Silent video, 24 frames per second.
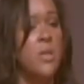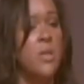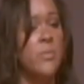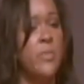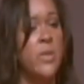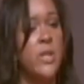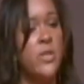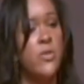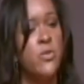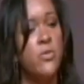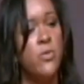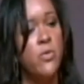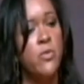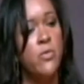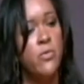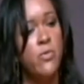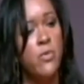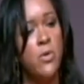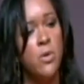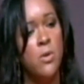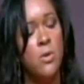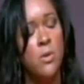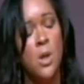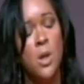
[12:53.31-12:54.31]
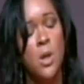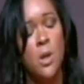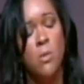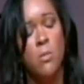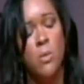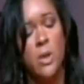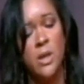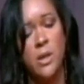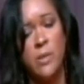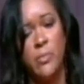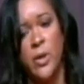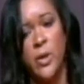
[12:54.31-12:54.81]
to be truthful
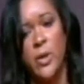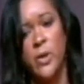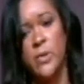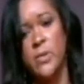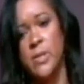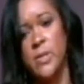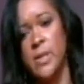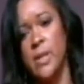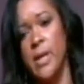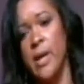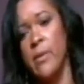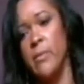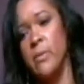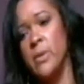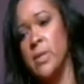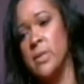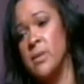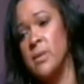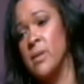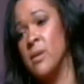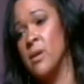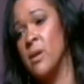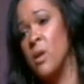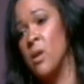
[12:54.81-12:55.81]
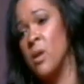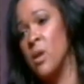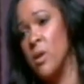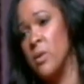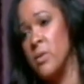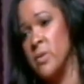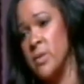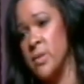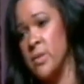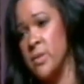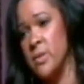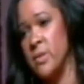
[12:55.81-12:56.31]
with the person that was
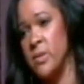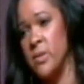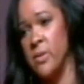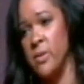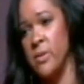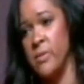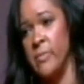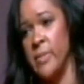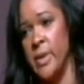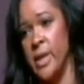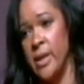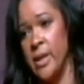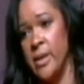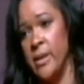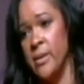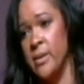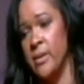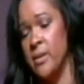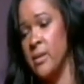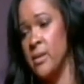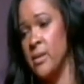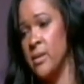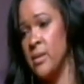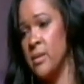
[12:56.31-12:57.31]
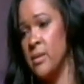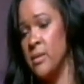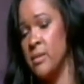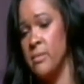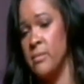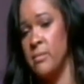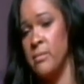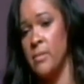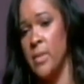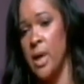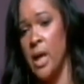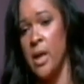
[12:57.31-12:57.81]
closest to me,
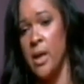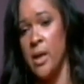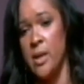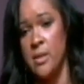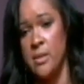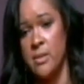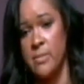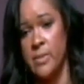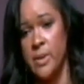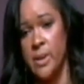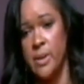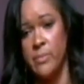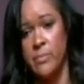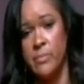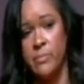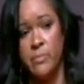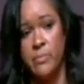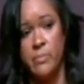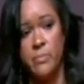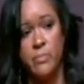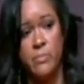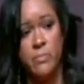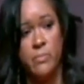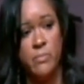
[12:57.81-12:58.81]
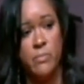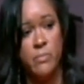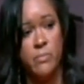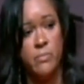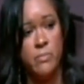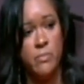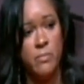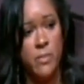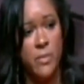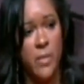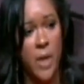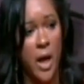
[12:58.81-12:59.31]
my husband,
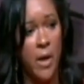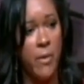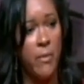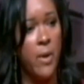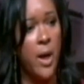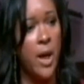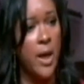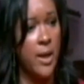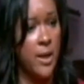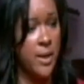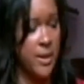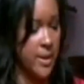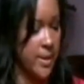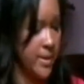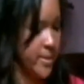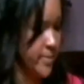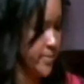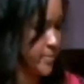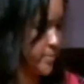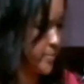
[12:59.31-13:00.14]
ironically,